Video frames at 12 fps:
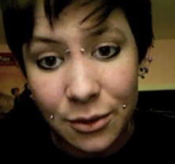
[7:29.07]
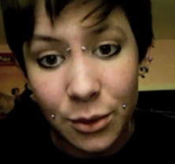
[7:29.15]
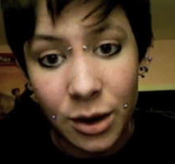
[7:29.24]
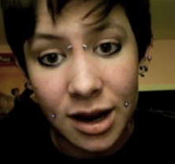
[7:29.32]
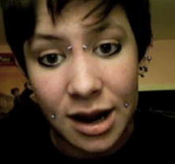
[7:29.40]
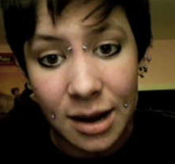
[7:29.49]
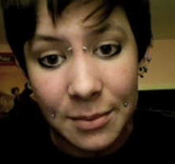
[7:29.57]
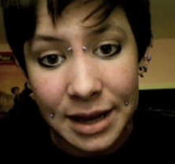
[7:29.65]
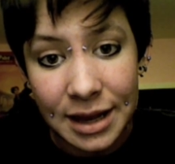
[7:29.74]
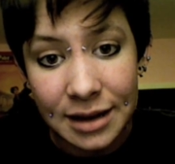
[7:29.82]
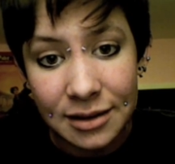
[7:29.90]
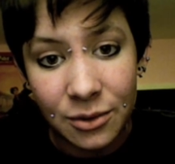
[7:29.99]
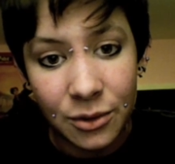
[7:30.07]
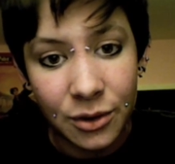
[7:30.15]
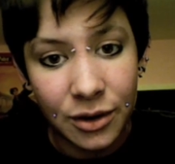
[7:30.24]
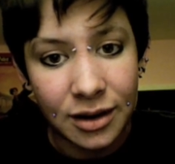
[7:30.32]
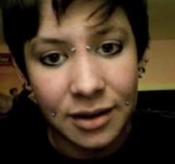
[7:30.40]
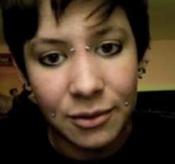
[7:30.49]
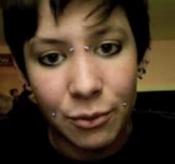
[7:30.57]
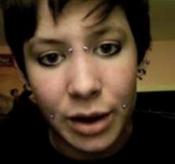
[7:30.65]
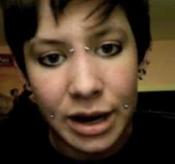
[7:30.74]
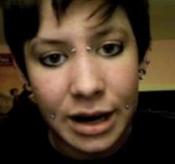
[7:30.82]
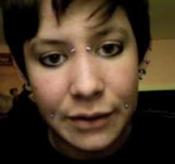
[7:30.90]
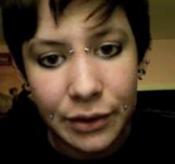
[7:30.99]
or a comment, or a
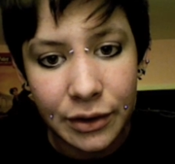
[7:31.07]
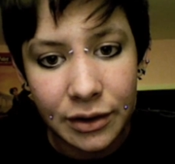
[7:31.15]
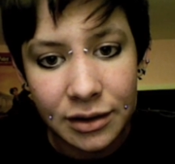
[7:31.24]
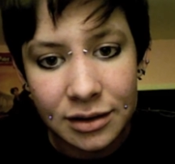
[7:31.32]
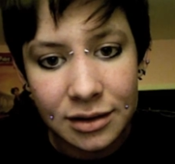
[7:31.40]
whatever,